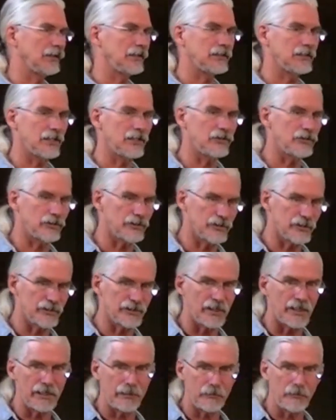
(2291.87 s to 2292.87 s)
of litigious
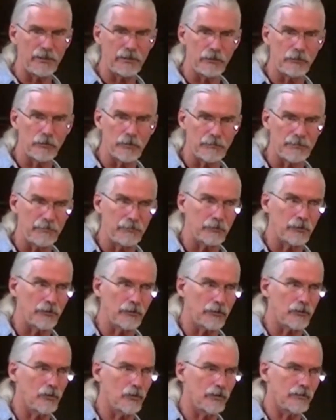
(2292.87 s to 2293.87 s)
society we do where people
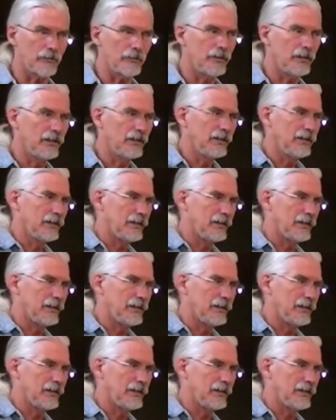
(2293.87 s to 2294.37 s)
go to court